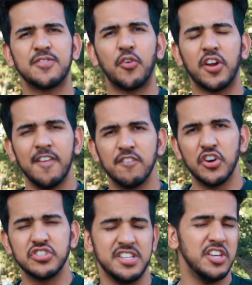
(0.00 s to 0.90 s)
for
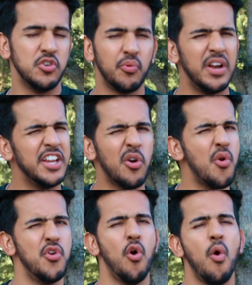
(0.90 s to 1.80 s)
conversions and you really
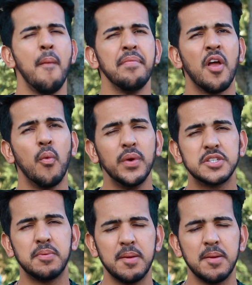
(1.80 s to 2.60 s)
don't know which